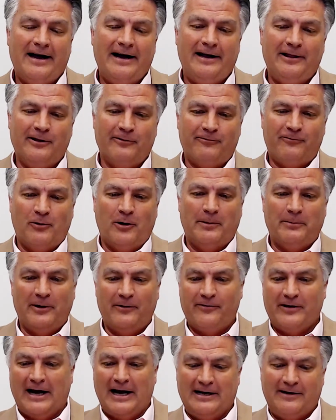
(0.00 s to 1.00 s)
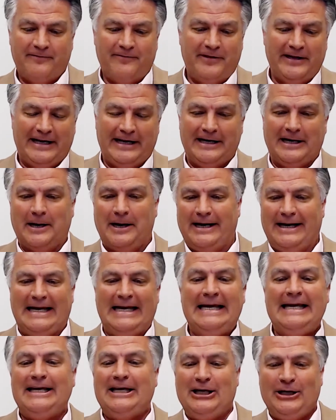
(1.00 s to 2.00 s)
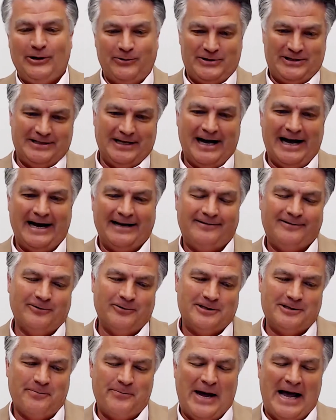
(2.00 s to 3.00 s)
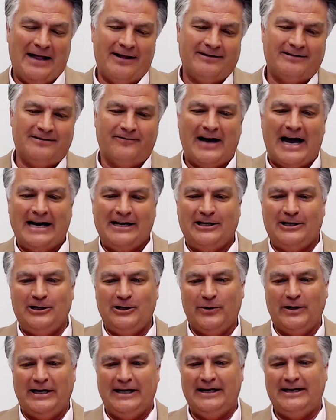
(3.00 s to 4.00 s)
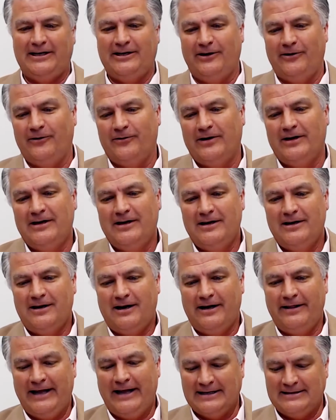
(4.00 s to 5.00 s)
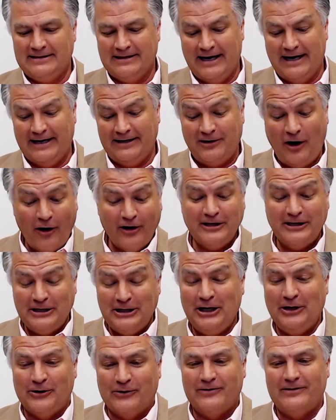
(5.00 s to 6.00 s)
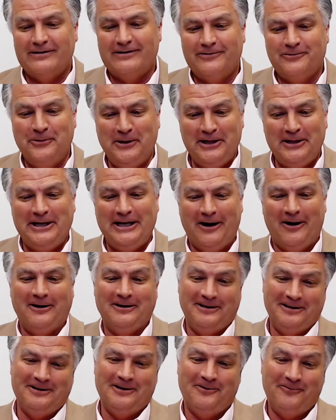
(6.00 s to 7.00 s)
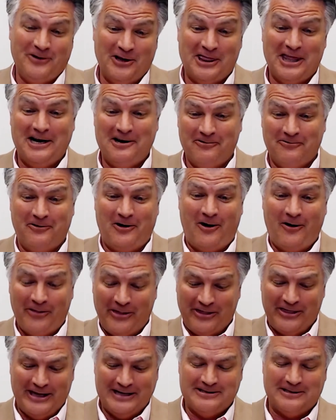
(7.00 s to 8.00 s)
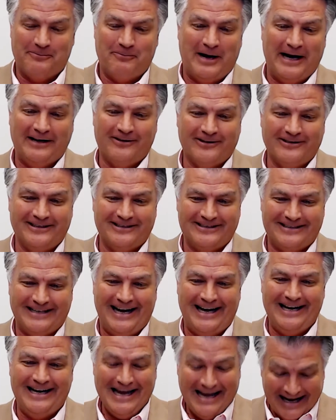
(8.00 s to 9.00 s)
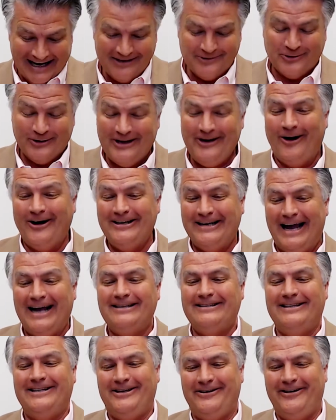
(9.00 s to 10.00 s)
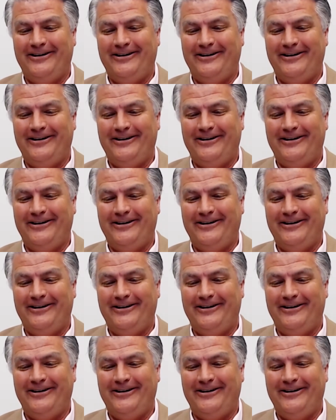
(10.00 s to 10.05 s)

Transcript: in the form of kind of the EQ side. So it's a balance of IQ and EQ on that side. It's hard to do, really hard to do. If you think of all the things that Michael just said, that's really hard to execute